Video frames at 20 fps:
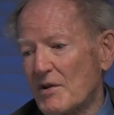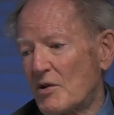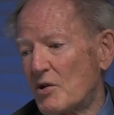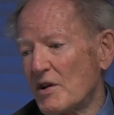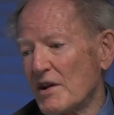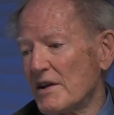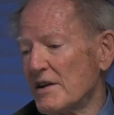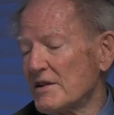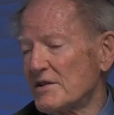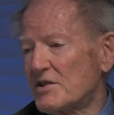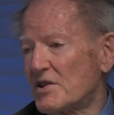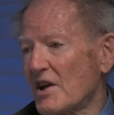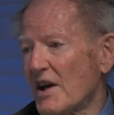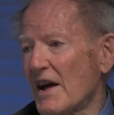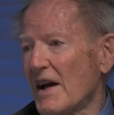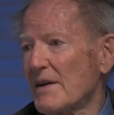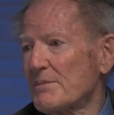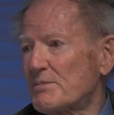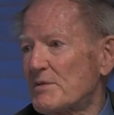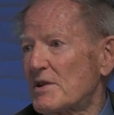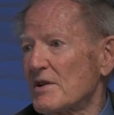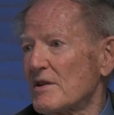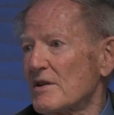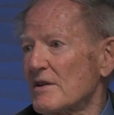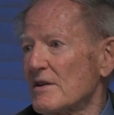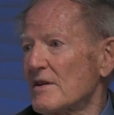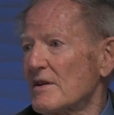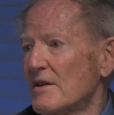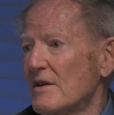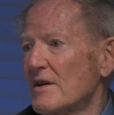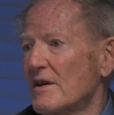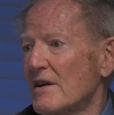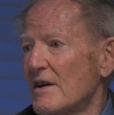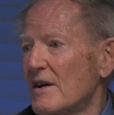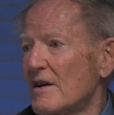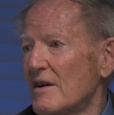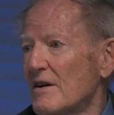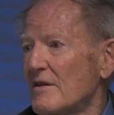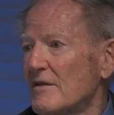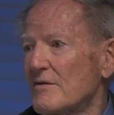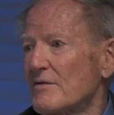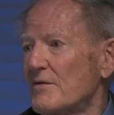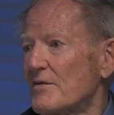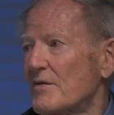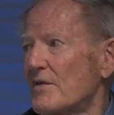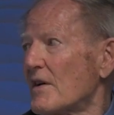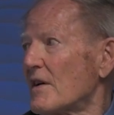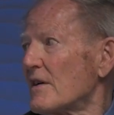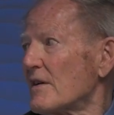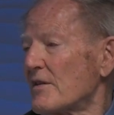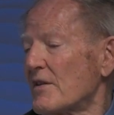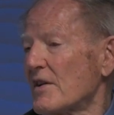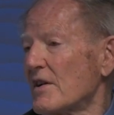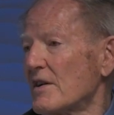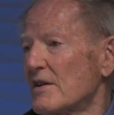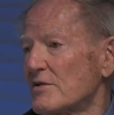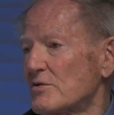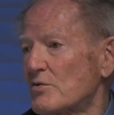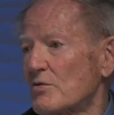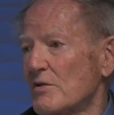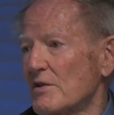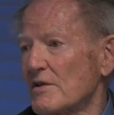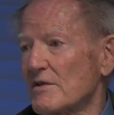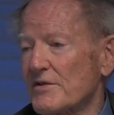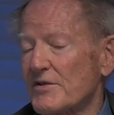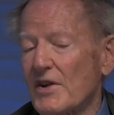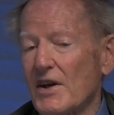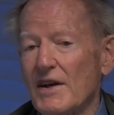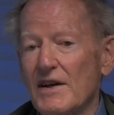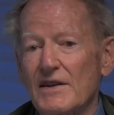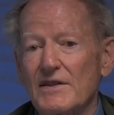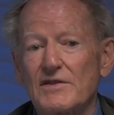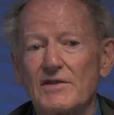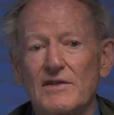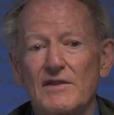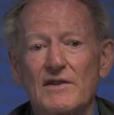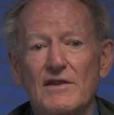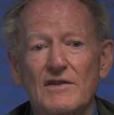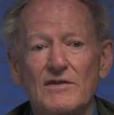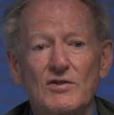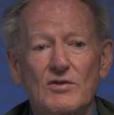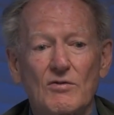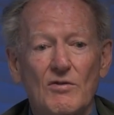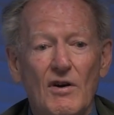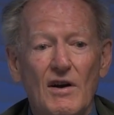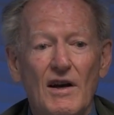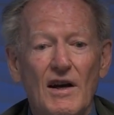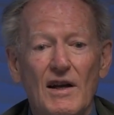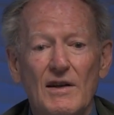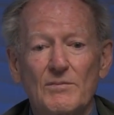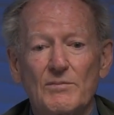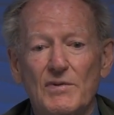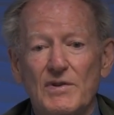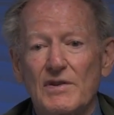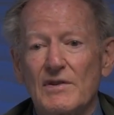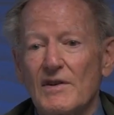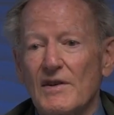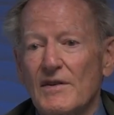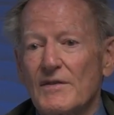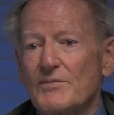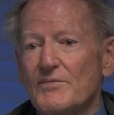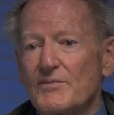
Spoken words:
key chapter of the Israel test describes